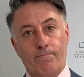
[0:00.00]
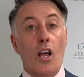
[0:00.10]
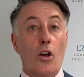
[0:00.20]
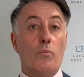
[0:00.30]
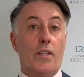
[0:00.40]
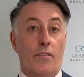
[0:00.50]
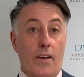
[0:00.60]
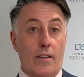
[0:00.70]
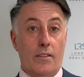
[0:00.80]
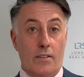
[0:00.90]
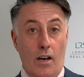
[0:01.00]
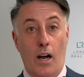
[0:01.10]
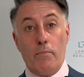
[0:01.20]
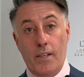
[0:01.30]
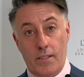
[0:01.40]
Along with the fact that the
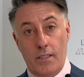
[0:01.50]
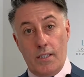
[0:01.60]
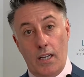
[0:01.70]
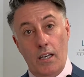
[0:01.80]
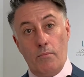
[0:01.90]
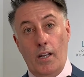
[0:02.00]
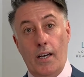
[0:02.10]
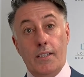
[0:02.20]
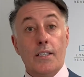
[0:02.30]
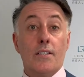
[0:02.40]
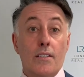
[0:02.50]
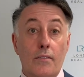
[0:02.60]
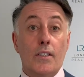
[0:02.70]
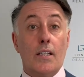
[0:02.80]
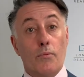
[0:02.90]
iPixel is colorblind, it is
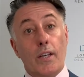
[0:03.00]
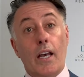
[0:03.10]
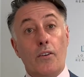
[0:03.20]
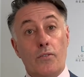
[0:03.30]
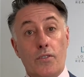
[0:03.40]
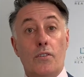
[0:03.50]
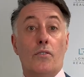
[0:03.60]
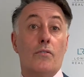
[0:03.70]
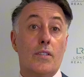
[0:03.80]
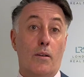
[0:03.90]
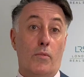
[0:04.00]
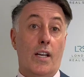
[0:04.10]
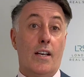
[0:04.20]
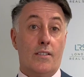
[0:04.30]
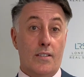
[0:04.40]
something that we can also do if someone
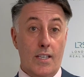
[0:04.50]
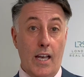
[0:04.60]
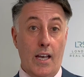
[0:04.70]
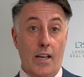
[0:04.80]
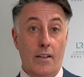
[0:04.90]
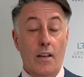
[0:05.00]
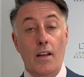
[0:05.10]
has a tan.